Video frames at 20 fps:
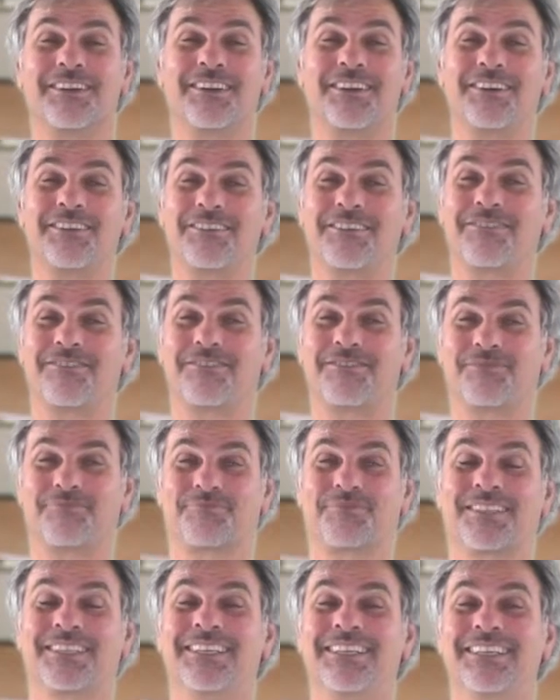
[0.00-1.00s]
you know.
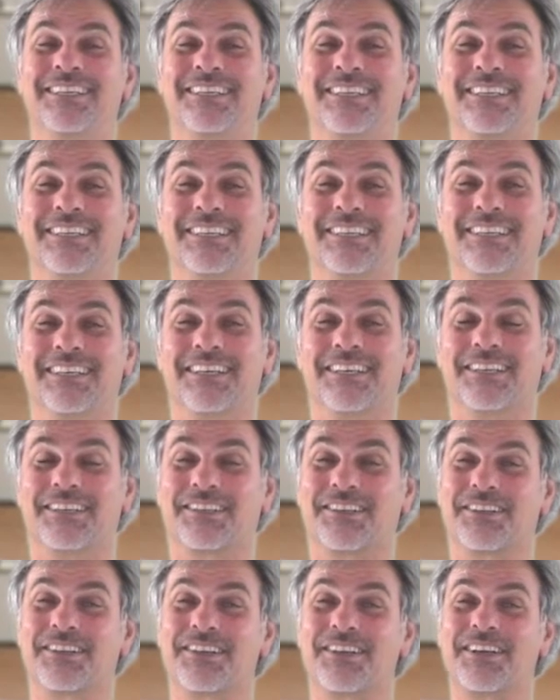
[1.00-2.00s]

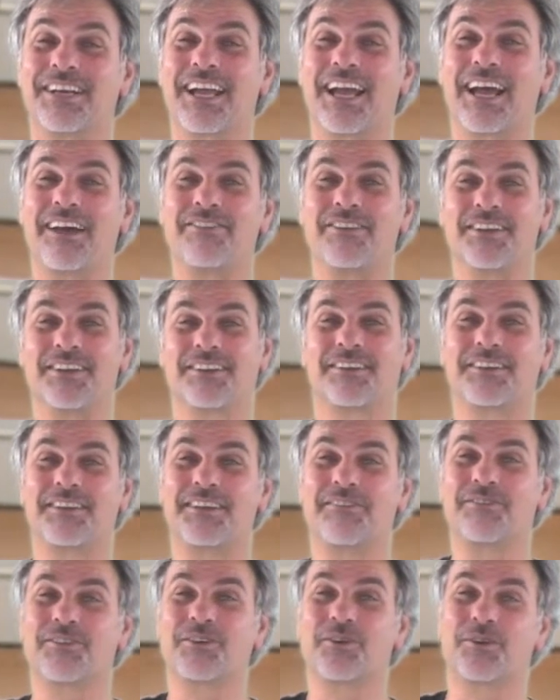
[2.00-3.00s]
So there you have it.
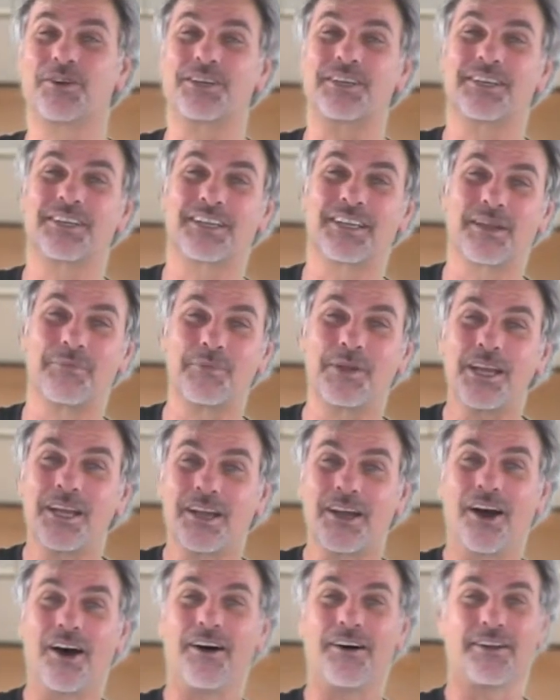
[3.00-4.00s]
Steve Gordon. Give me a
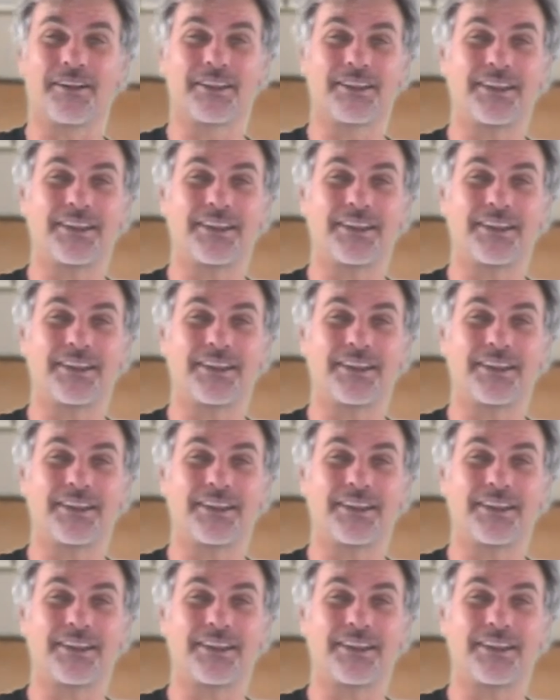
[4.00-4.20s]
call.